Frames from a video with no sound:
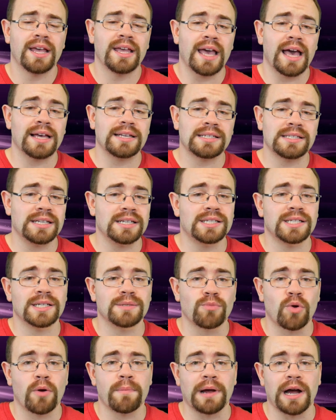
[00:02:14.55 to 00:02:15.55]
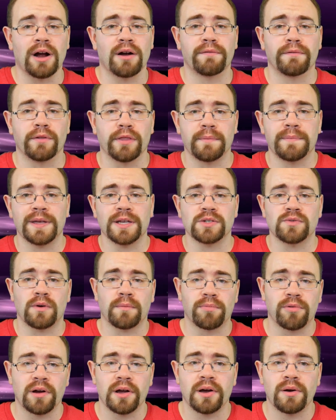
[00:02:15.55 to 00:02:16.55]
yes, this is more powerful than the P S
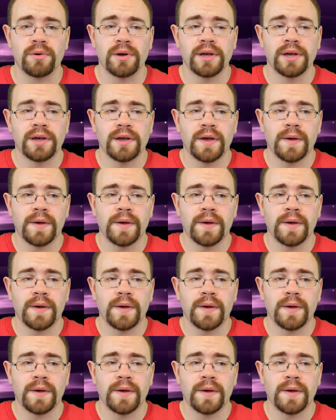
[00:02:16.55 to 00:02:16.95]
four Pro,